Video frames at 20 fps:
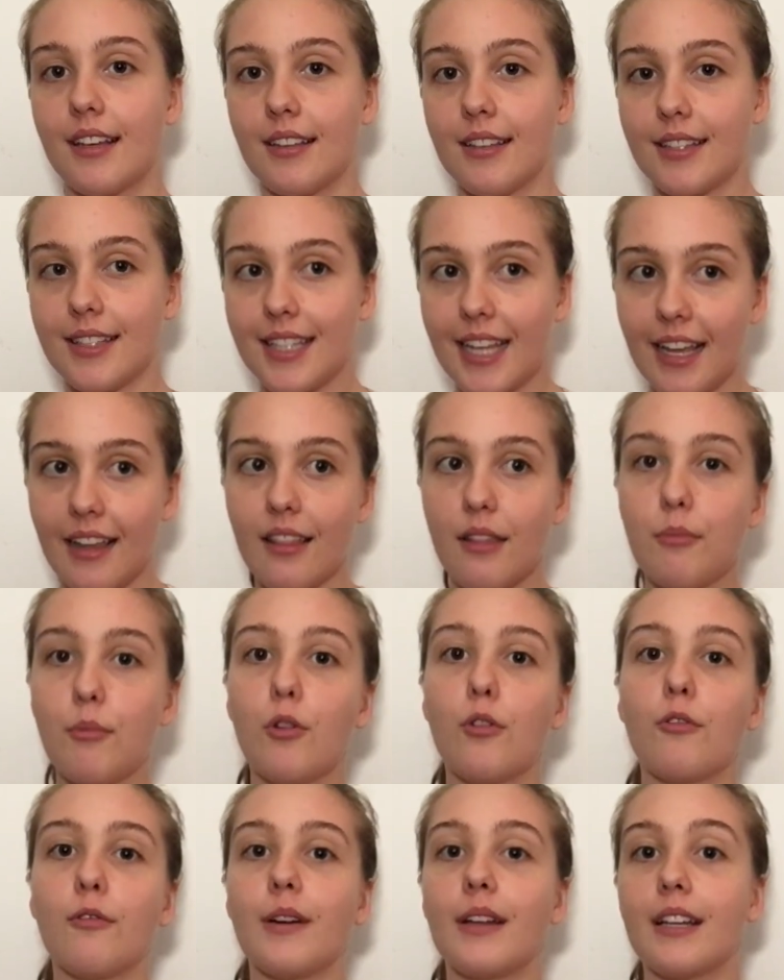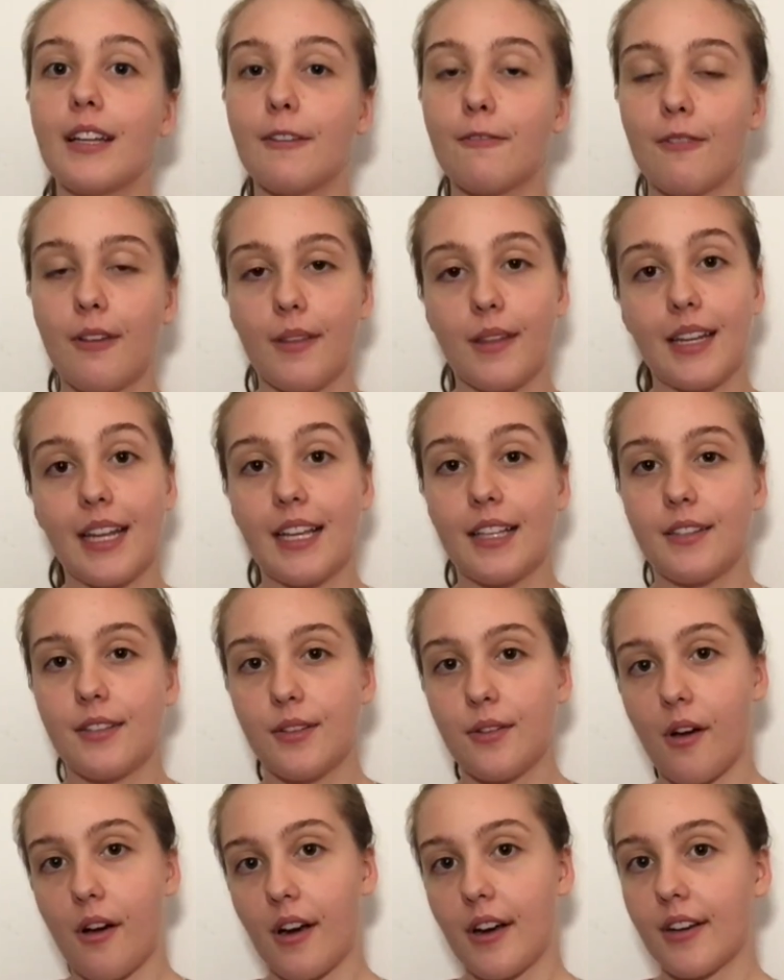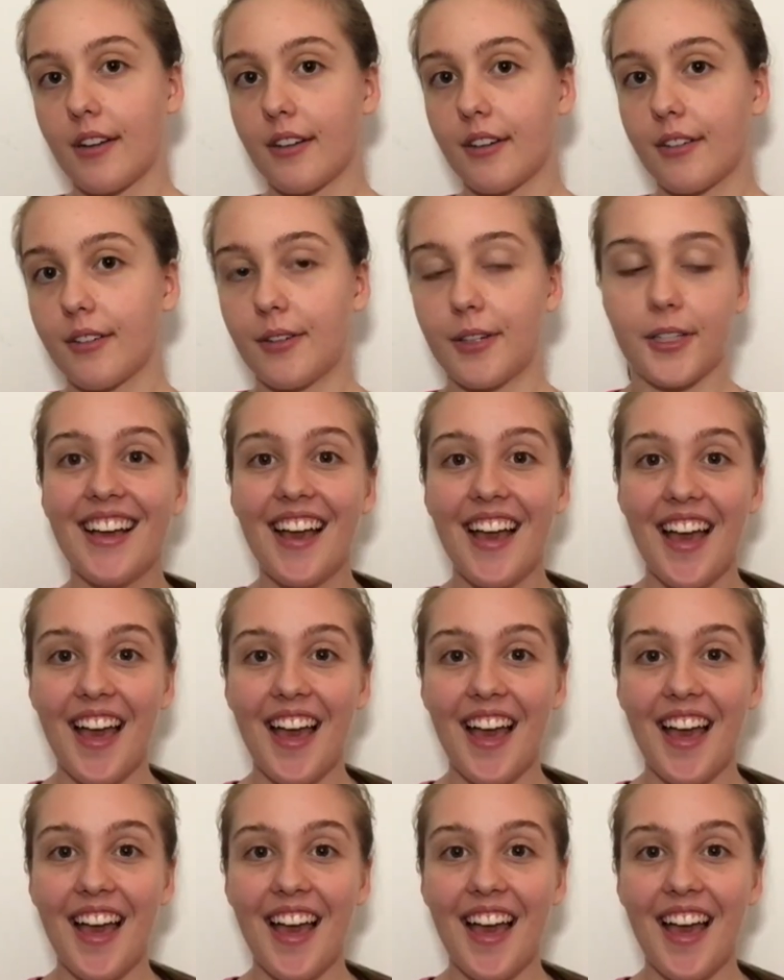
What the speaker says: stay in the movement even on the days you aren't on court.